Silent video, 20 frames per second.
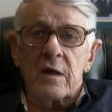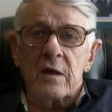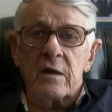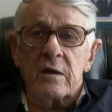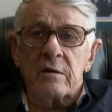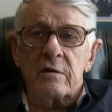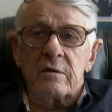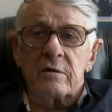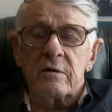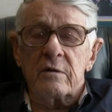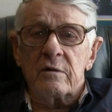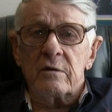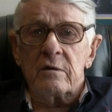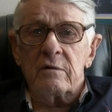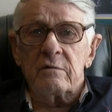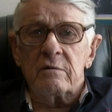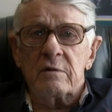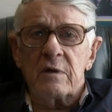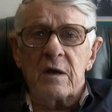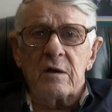and
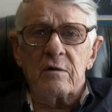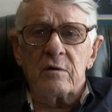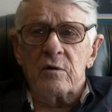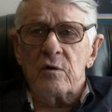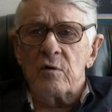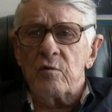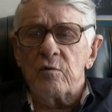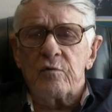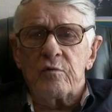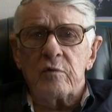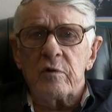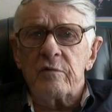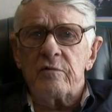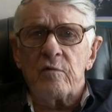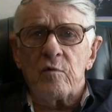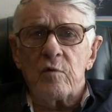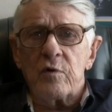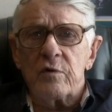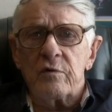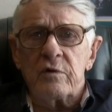uh, I don't know,
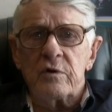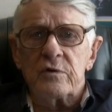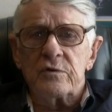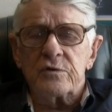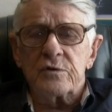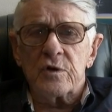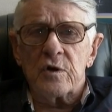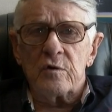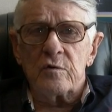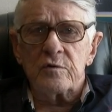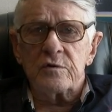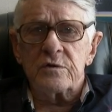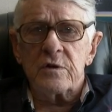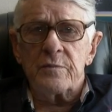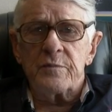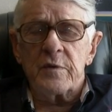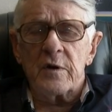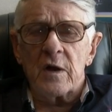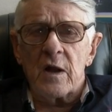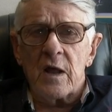three or four years
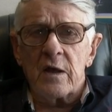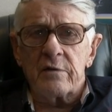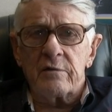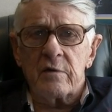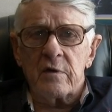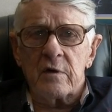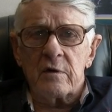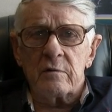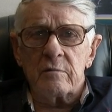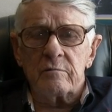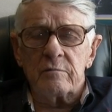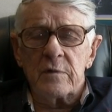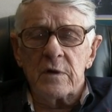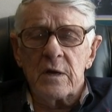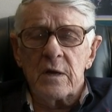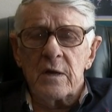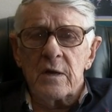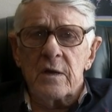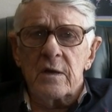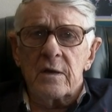ago, something like that,